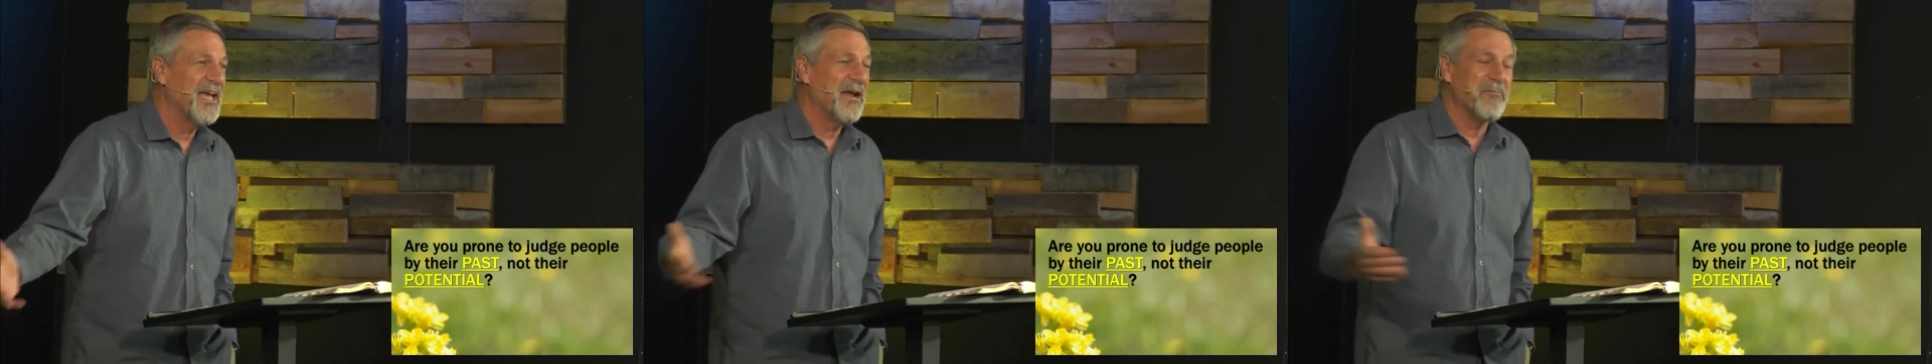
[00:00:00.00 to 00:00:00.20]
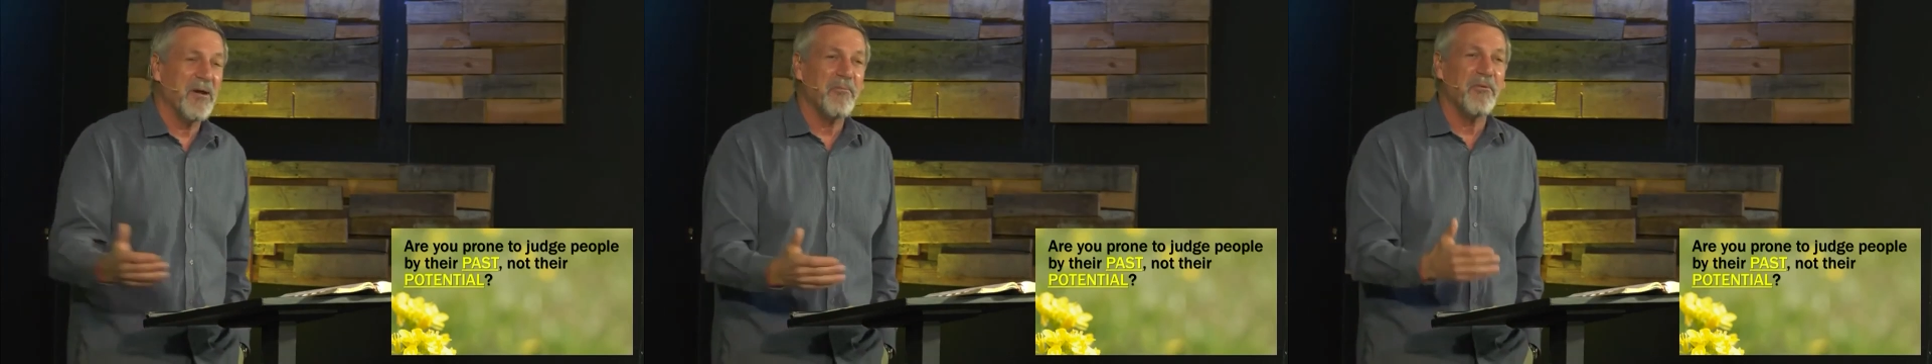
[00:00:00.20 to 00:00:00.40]

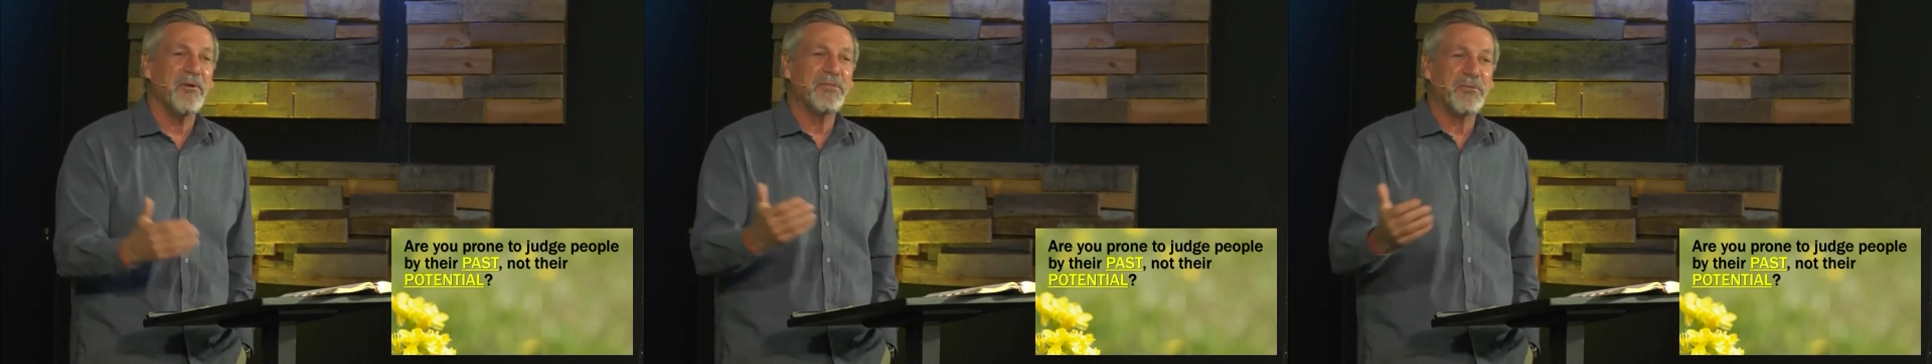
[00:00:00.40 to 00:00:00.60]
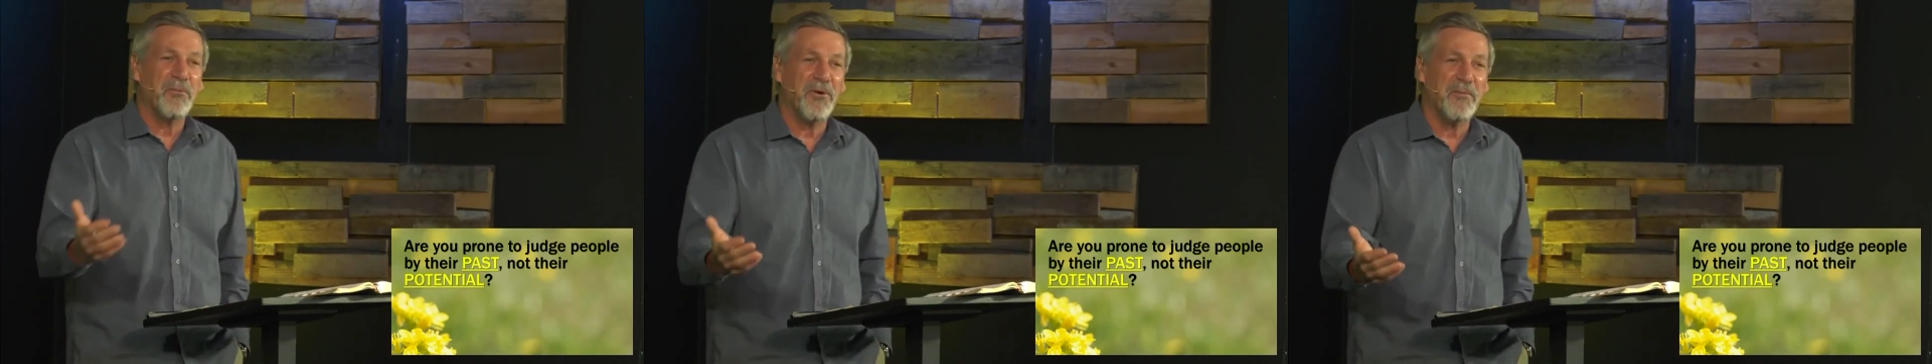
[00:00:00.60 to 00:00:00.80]
And remember
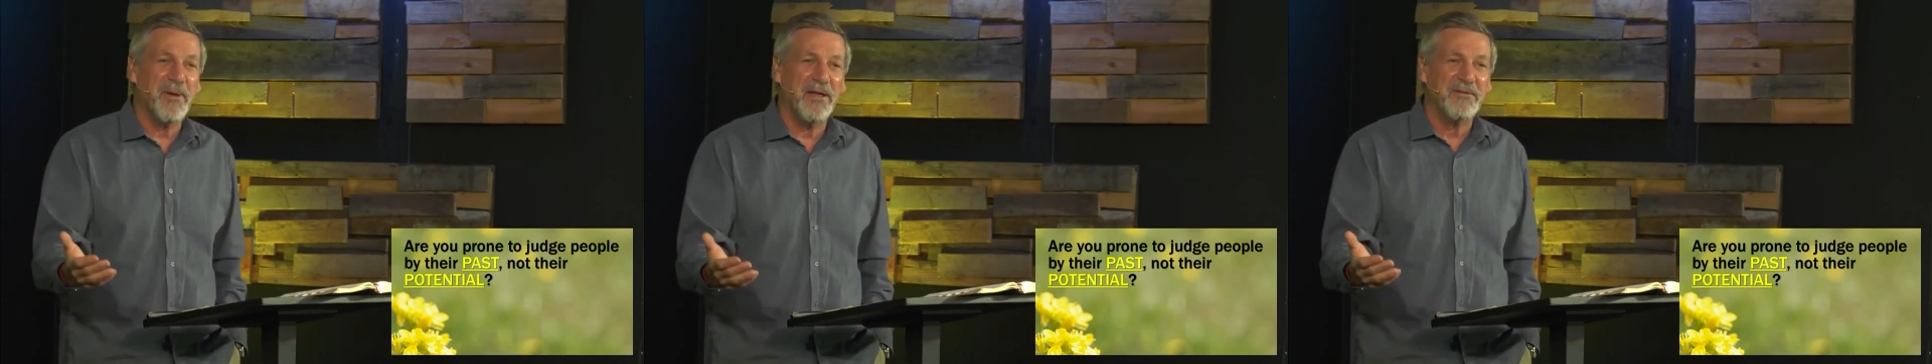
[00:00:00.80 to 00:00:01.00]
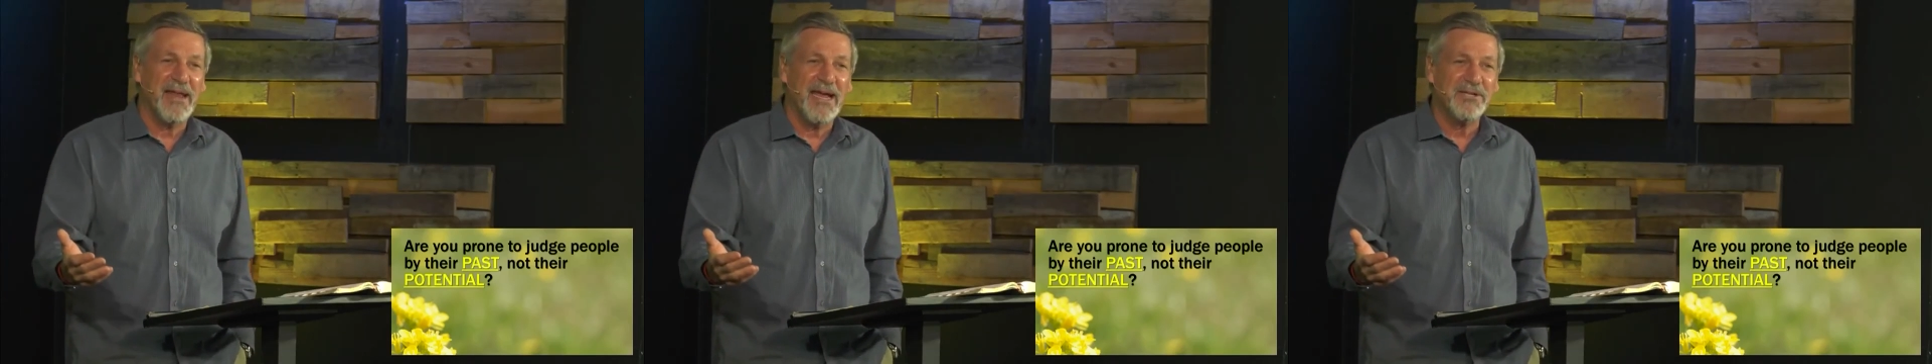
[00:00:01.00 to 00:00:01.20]
what the word
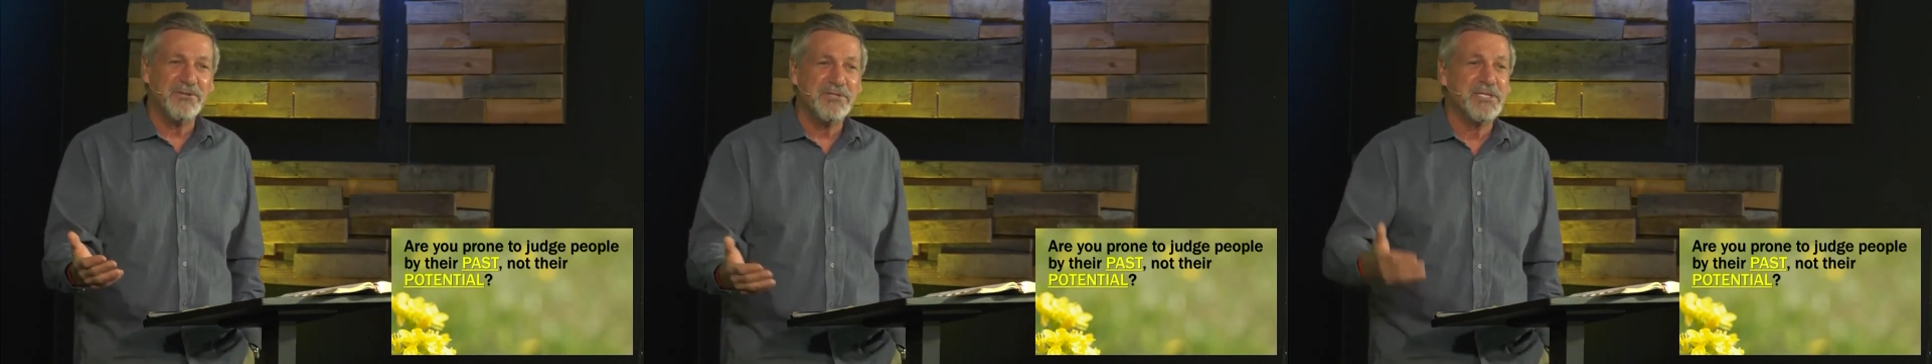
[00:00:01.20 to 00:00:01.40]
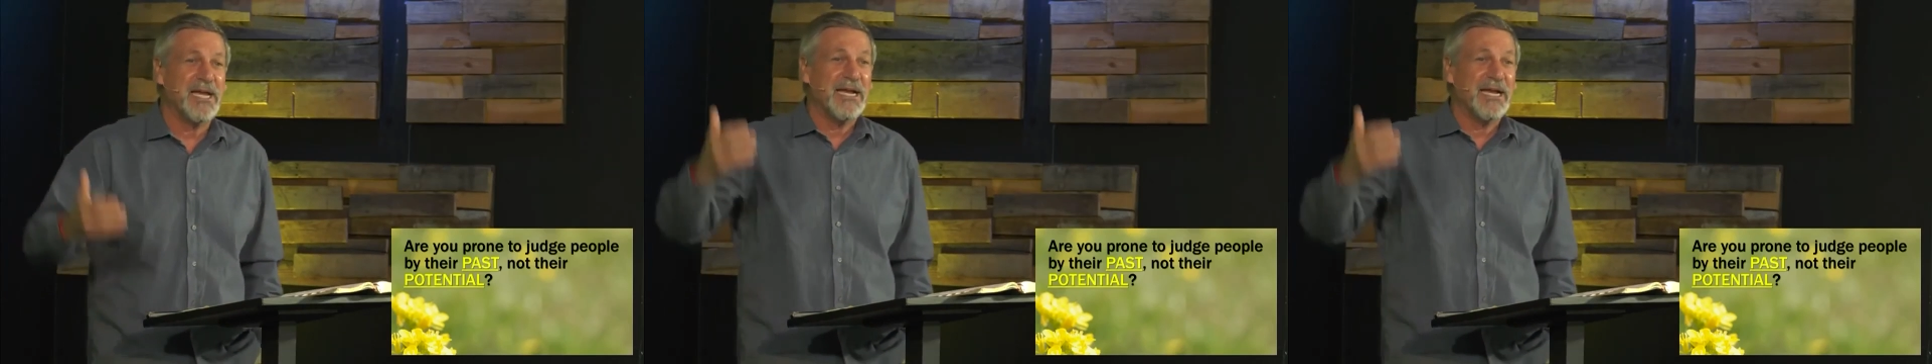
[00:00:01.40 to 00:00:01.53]
about Nazareth?